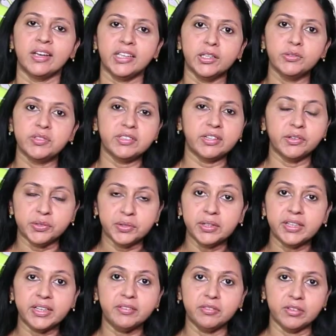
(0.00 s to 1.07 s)
gives it a
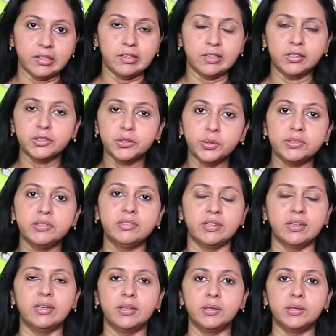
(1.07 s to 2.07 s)
really good